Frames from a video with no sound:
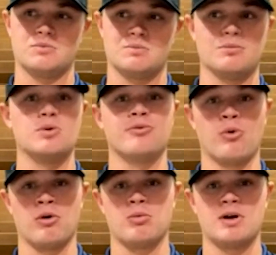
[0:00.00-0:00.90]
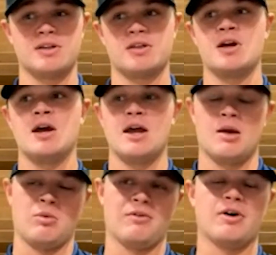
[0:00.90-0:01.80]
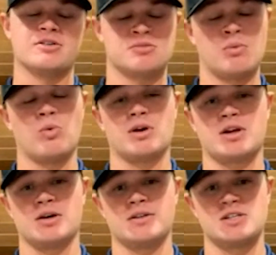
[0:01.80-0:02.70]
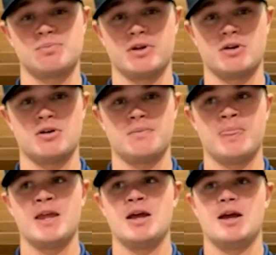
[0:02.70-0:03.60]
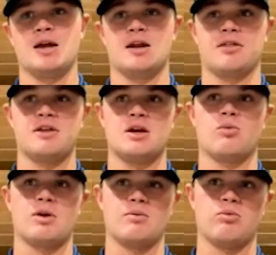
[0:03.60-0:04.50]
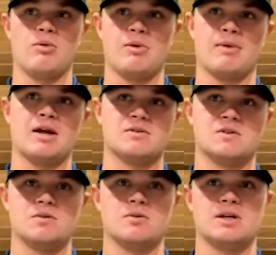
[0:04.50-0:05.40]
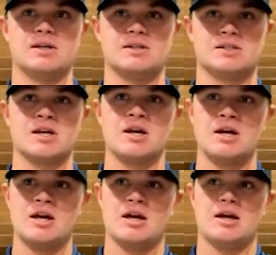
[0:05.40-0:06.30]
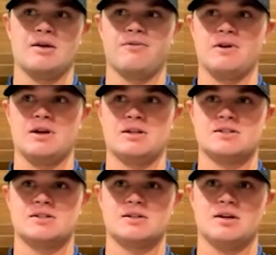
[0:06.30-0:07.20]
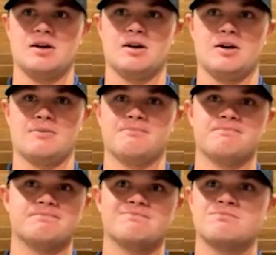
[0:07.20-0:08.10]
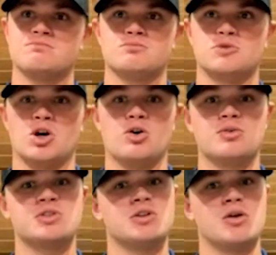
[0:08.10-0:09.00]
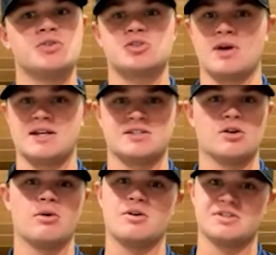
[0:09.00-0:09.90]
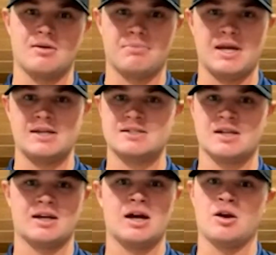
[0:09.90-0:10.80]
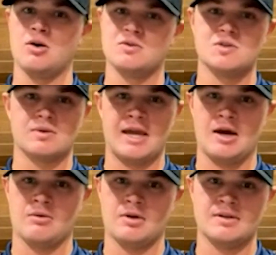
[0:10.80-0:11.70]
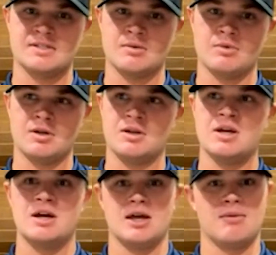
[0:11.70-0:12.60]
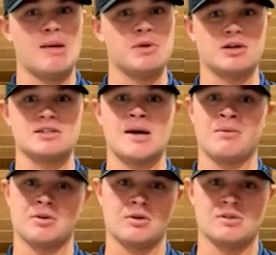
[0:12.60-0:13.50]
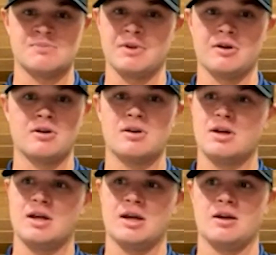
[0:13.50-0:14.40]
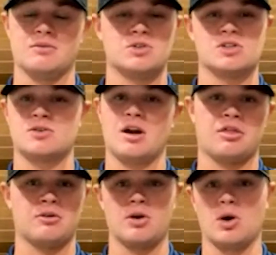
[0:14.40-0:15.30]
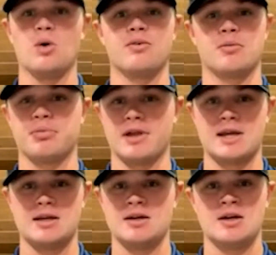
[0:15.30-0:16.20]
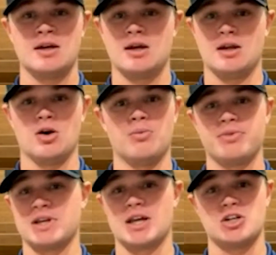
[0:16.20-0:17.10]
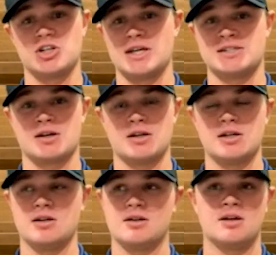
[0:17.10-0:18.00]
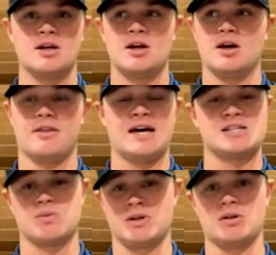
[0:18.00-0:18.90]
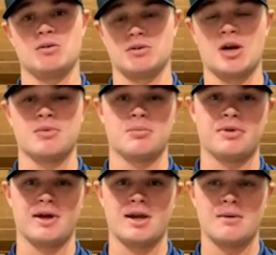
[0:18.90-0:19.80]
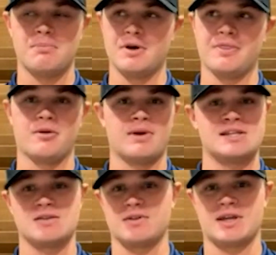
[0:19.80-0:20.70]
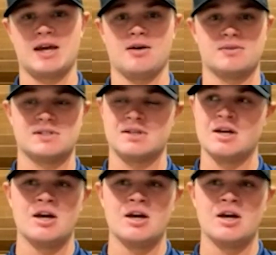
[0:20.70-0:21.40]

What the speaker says: move forward with. And we've also been working on the splitter. And I think what we might do is if it's no stress, no runners on base, and I got an 0-2 count on someone, it might be a good time to throw a splitter and just try to throw it over the plate and hopefully get a chase on it. That's when it'll come into play. But the rest of the counts,